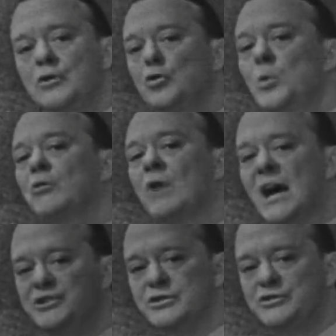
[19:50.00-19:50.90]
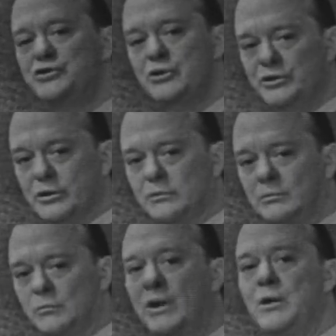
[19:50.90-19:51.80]
to Will Rogers, Jr.
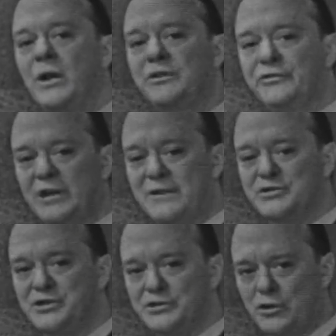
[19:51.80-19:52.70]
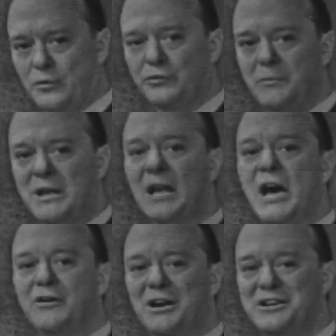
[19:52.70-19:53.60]
when he went to San Francisco and was made
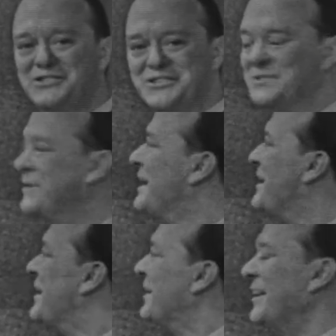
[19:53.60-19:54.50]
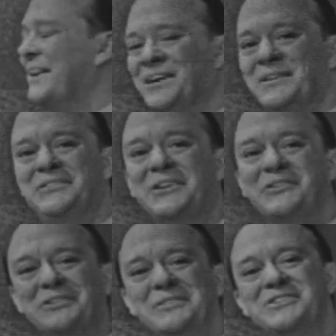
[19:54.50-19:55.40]
honorary
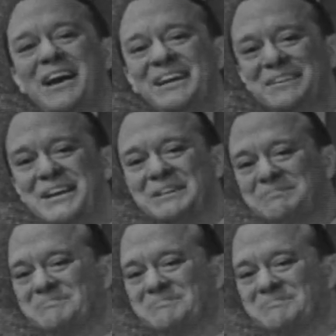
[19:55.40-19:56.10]
citizen of Chinatown.